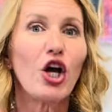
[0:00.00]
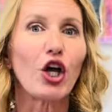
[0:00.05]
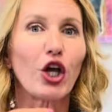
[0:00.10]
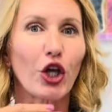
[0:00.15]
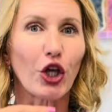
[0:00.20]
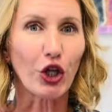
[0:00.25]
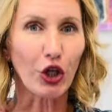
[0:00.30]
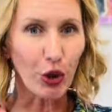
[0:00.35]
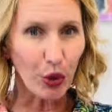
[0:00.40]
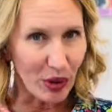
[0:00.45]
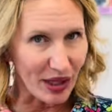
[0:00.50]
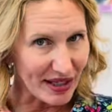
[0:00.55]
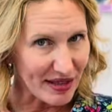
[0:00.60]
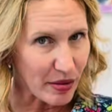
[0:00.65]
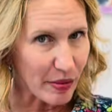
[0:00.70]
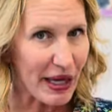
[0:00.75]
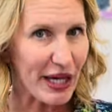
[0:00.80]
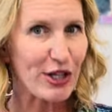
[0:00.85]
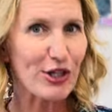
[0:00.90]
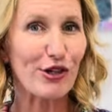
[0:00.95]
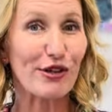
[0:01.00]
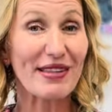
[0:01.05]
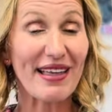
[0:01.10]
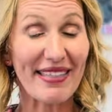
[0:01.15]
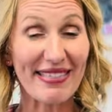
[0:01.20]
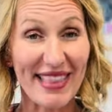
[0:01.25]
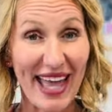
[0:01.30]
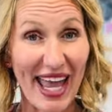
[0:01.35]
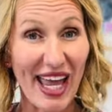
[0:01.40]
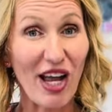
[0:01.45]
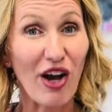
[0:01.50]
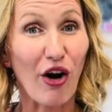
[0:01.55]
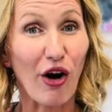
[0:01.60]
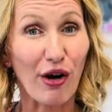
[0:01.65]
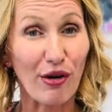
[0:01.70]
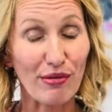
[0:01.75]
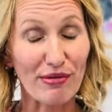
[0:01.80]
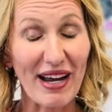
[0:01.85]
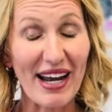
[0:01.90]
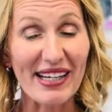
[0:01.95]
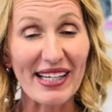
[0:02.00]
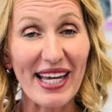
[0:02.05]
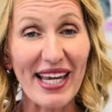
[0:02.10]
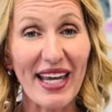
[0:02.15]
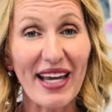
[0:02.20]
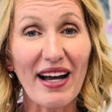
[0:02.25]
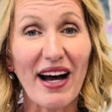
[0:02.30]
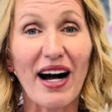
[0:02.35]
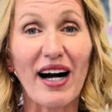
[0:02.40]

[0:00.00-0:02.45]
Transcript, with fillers: You need to make sure that they are ready.